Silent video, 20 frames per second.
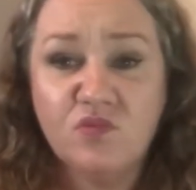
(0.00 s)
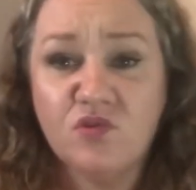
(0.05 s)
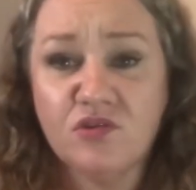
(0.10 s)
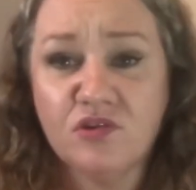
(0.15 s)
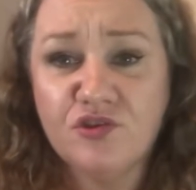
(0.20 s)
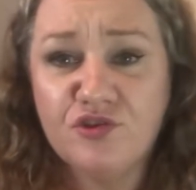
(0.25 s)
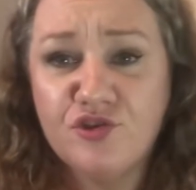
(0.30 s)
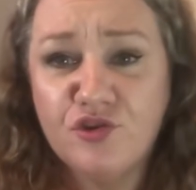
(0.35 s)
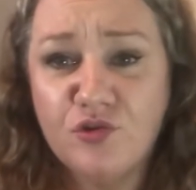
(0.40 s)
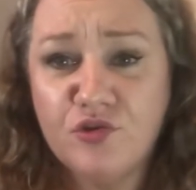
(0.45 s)

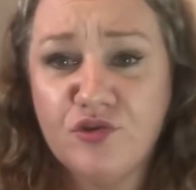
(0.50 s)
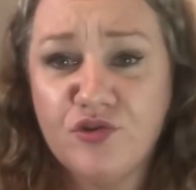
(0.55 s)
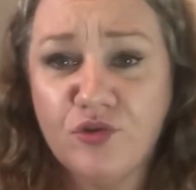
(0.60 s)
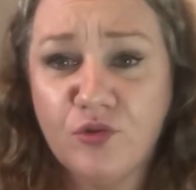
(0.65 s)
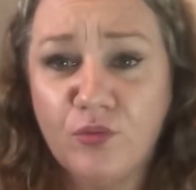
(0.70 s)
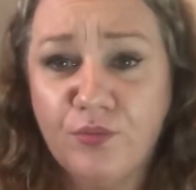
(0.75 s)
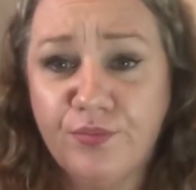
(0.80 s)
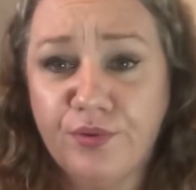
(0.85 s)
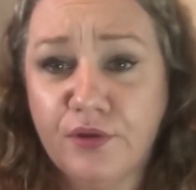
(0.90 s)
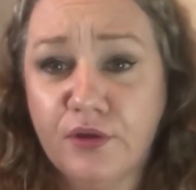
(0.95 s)
sugar
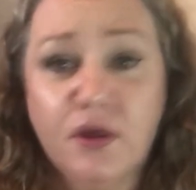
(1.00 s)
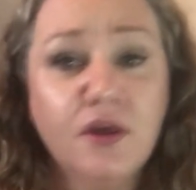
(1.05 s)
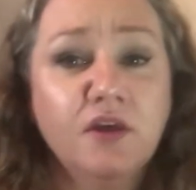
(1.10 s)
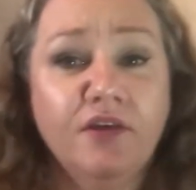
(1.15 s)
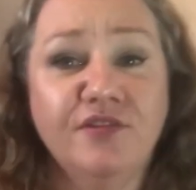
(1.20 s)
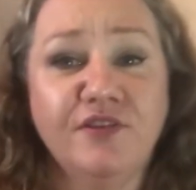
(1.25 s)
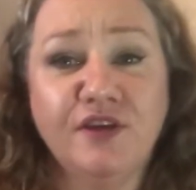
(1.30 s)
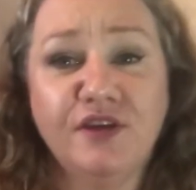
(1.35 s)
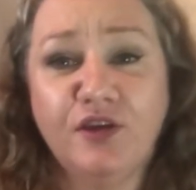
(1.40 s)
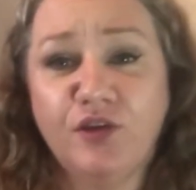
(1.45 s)
soap
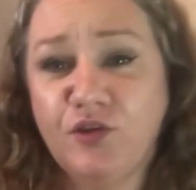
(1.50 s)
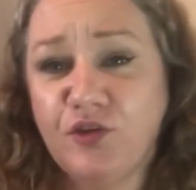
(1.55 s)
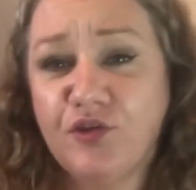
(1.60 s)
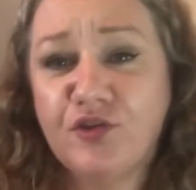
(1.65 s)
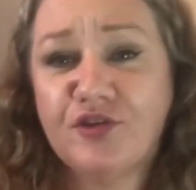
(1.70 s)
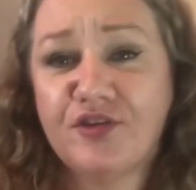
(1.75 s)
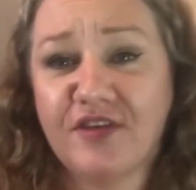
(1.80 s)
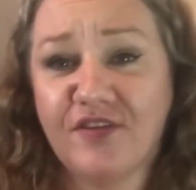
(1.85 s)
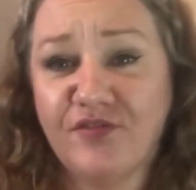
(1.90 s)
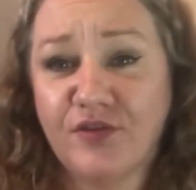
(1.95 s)
that you
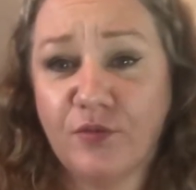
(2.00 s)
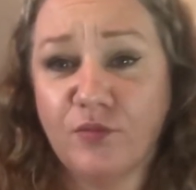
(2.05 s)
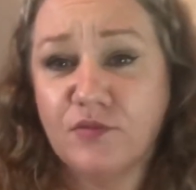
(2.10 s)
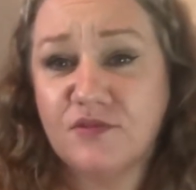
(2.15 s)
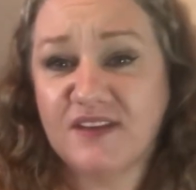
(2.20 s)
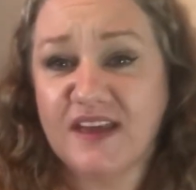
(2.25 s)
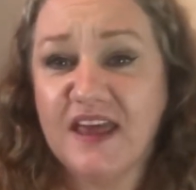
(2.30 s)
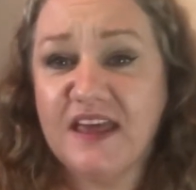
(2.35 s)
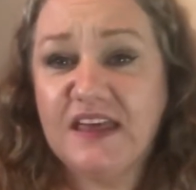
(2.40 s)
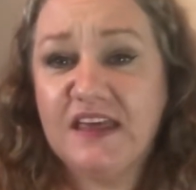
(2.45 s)
used if you were
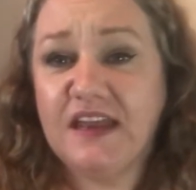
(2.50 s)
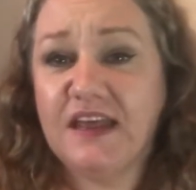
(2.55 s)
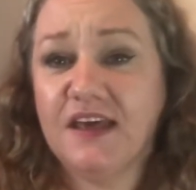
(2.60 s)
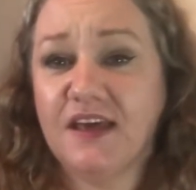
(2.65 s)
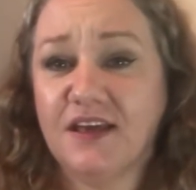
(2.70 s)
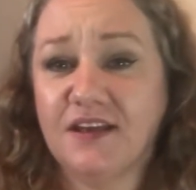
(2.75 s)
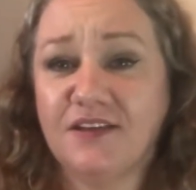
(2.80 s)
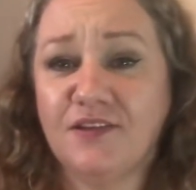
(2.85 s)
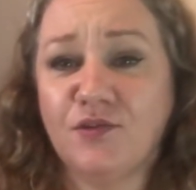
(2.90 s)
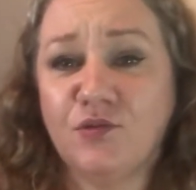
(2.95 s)

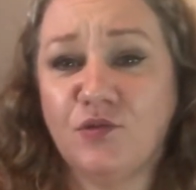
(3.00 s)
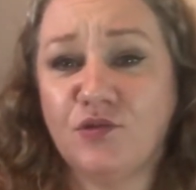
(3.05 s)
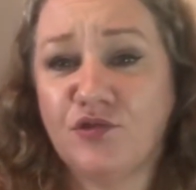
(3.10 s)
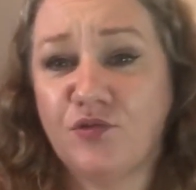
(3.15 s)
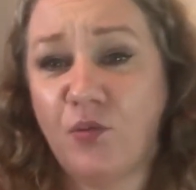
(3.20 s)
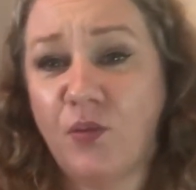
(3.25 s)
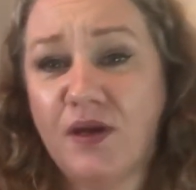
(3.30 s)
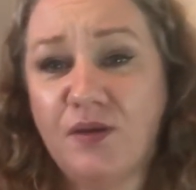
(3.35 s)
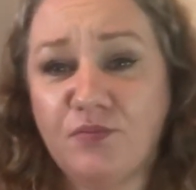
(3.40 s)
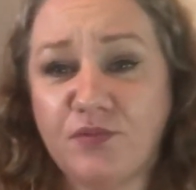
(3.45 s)
decorating, you know,
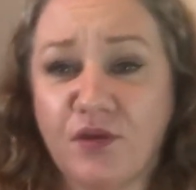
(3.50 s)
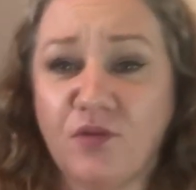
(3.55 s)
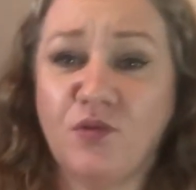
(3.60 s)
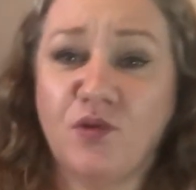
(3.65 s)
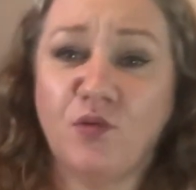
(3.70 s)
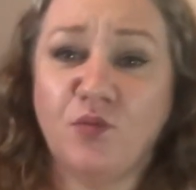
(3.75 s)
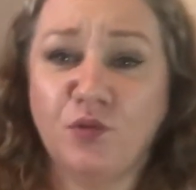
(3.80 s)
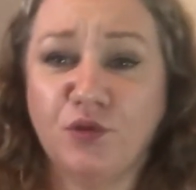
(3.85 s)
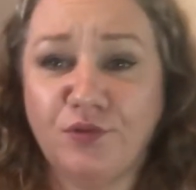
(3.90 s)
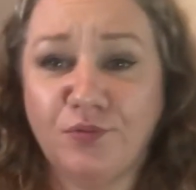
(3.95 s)
to wipe down
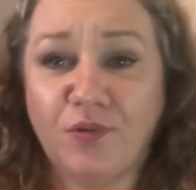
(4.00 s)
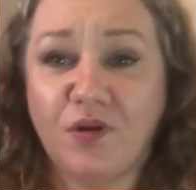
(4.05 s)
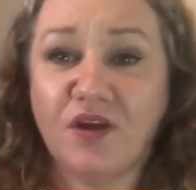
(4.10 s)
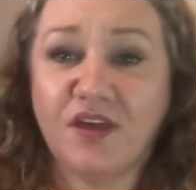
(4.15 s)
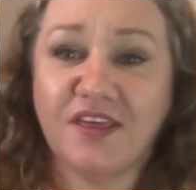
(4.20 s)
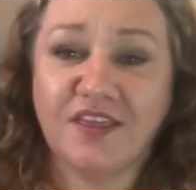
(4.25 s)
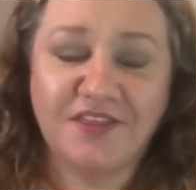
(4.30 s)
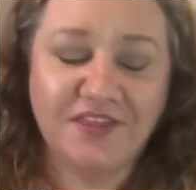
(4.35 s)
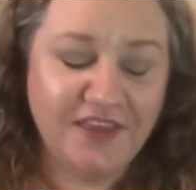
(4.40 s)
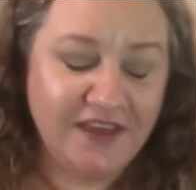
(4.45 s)
your
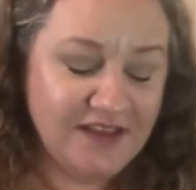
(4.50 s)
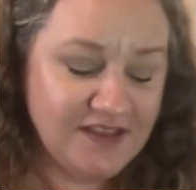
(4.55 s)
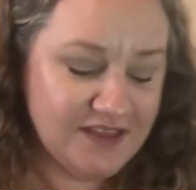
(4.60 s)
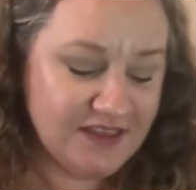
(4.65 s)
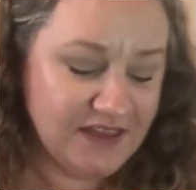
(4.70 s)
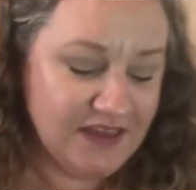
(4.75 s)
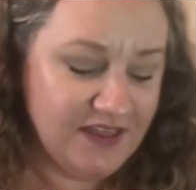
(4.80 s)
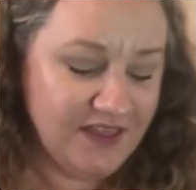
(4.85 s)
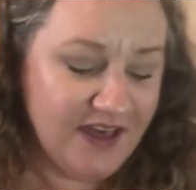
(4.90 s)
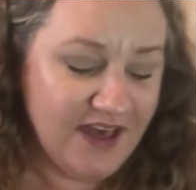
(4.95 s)
woodwork and things
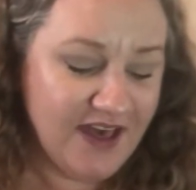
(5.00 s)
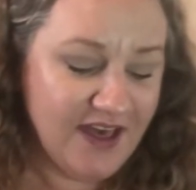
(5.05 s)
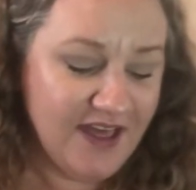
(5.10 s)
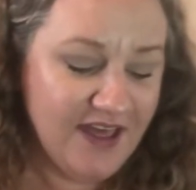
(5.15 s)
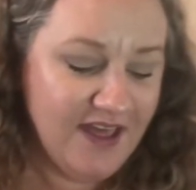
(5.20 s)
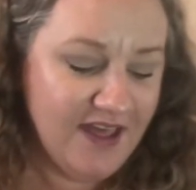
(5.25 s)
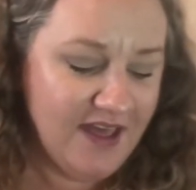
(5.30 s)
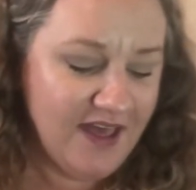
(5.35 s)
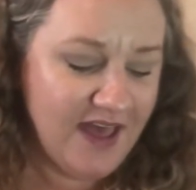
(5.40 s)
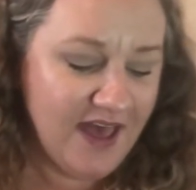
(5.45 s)
like that.
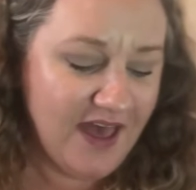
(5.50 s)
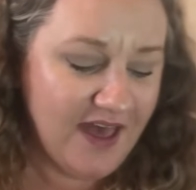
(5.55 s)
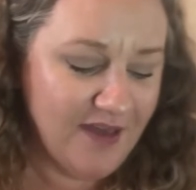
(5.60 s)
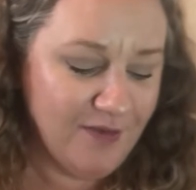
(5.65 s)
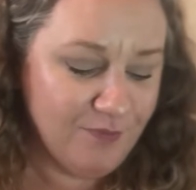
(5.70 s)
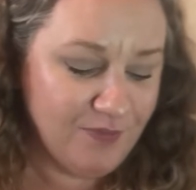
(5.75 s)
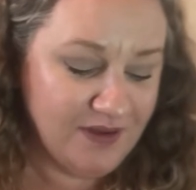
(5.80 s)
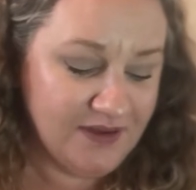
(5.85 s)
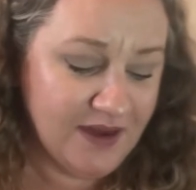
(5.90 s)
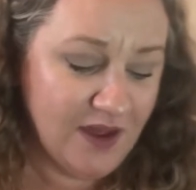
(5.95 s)

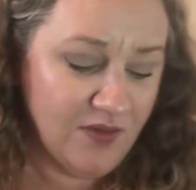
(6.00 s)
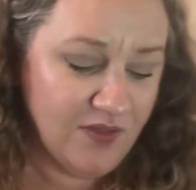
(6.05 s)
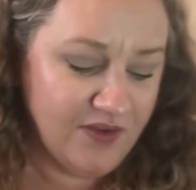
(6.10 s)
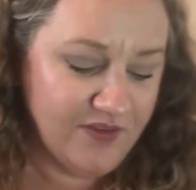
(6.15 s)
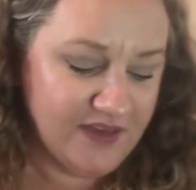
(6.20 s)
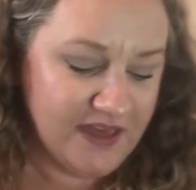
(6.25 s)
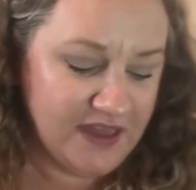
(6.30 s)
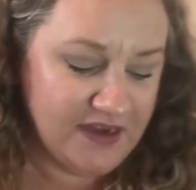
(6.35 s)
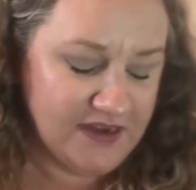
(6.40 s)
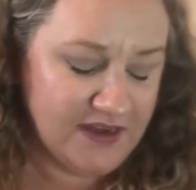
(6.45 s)
But now
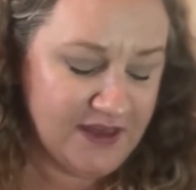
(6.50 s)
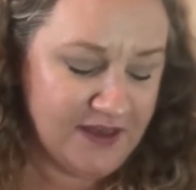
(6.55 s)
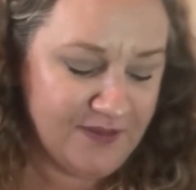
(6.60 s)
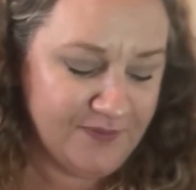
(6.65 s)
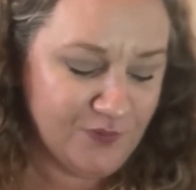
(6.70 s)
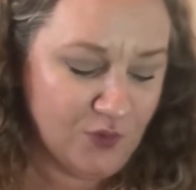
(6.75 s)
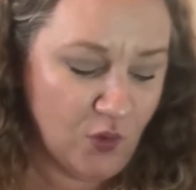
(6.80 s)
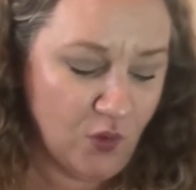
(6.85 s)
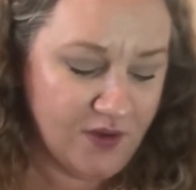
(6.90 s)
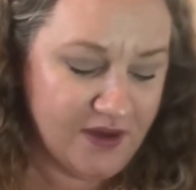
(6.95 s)
they've kind
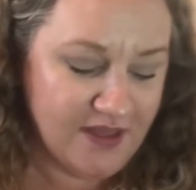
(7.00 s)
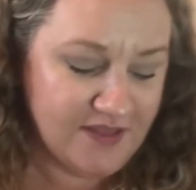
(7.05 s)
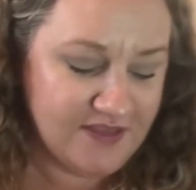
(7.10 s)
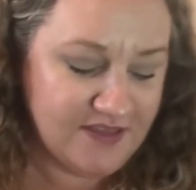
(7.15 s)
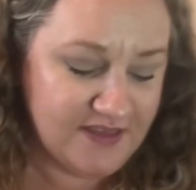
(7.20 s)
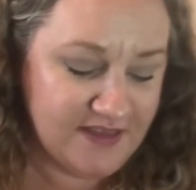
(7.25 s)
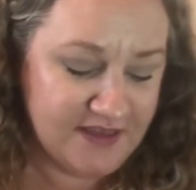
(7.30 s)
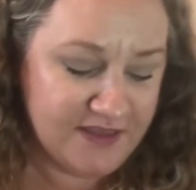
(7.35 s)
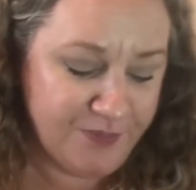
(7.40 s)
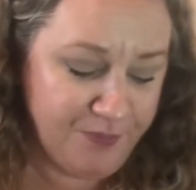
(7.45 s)
of gone
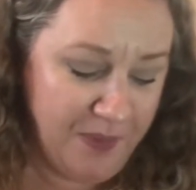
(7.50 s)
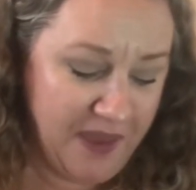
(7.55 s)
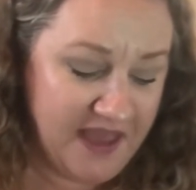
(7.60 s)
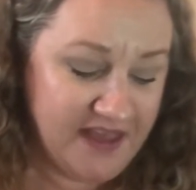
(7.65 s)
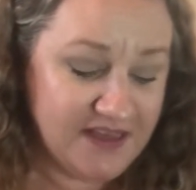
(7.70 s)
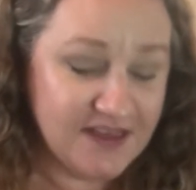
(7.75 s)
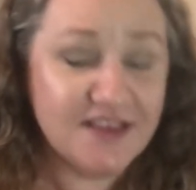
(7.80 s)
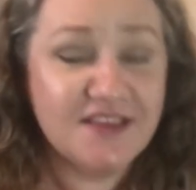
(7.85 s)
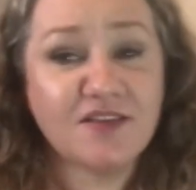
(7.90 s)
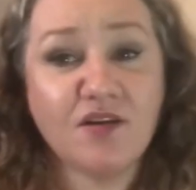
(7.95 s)
into this
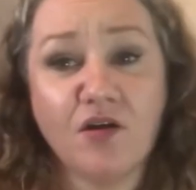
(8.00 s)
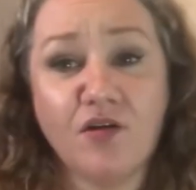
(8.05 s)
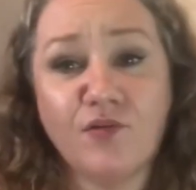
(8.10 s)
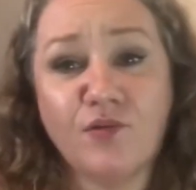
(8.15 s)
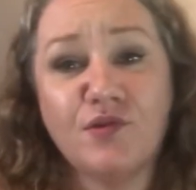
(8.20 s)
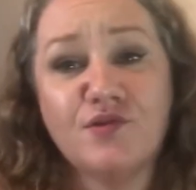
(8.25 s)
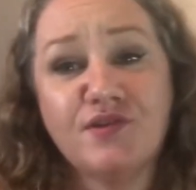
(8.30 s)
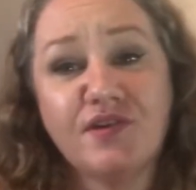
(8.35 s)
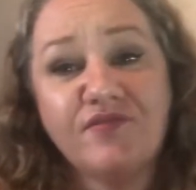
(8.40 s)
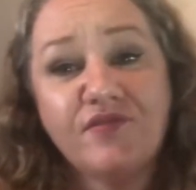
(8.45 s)
pink stuff,
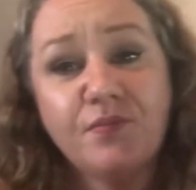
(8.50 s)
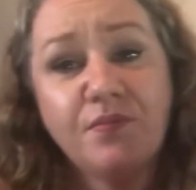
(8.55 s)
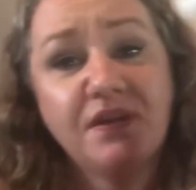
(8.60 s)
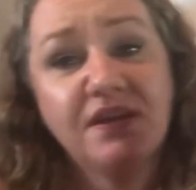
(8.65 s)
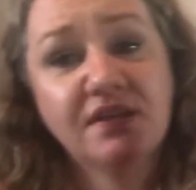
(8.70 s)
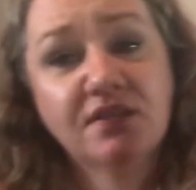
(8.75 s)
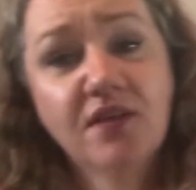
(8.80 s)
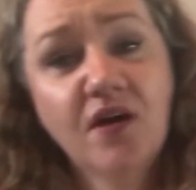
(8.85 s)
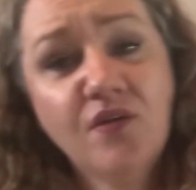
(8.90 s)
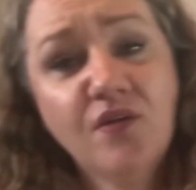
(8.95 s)
which
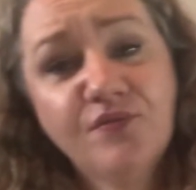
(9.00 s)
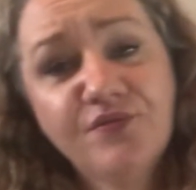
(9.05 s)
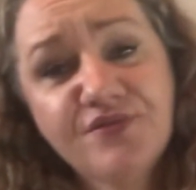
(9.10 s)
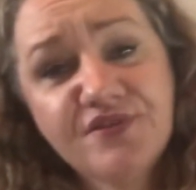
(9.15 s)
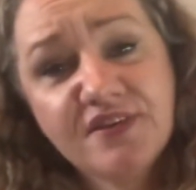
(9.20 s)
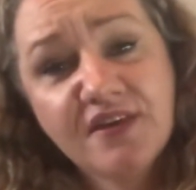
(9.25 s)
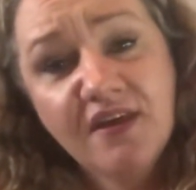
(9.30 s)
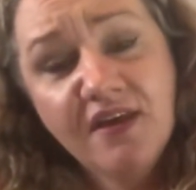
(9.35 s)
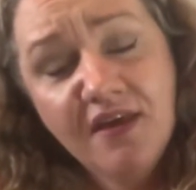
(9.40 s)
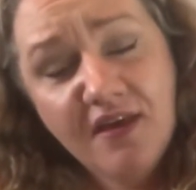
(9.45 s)
everybody
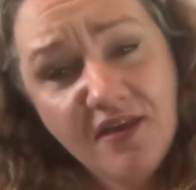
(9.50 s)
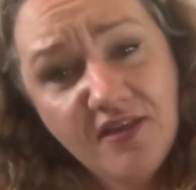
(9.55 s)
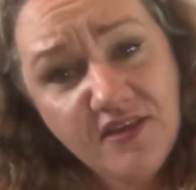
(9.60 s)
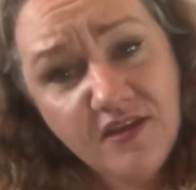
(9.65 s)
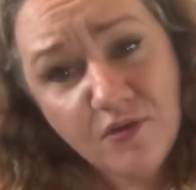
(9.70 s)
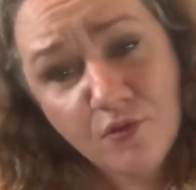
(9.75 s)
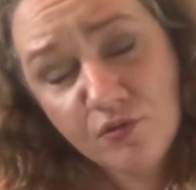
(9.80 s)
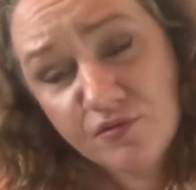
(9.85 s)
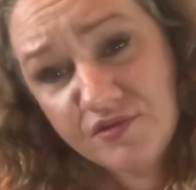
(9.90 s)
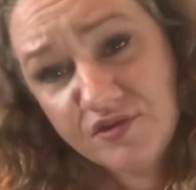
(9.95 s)
loves. They
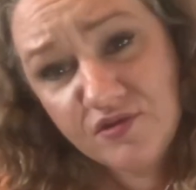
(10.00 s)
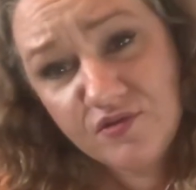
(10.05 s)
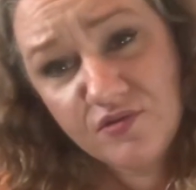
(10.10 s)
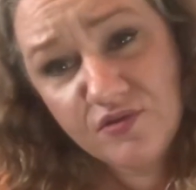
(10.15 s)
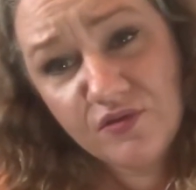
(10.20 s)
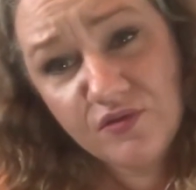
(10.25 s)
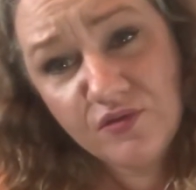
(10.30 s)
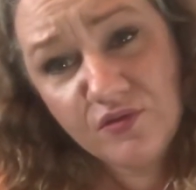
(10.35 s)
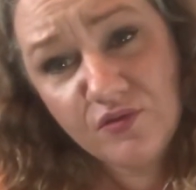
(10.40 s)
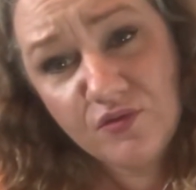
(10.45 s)
also
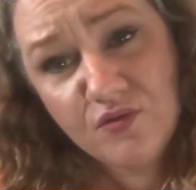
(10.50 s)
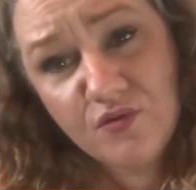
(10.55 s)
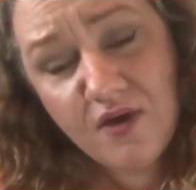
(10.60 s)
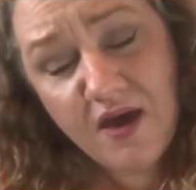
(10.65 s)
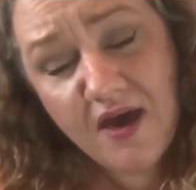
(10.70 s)
do